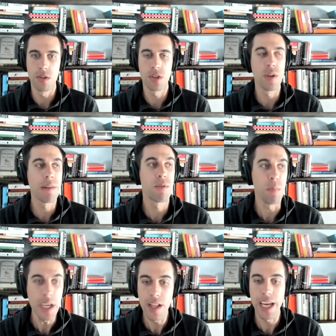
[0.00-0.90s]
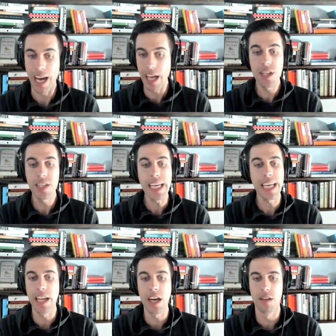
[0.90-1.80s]
So, like for me, like I just hate
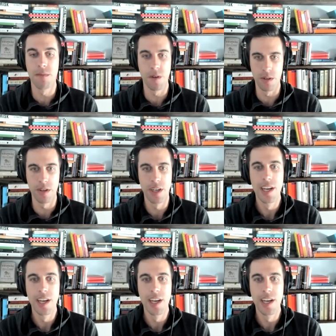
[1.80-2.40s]
getting on the phone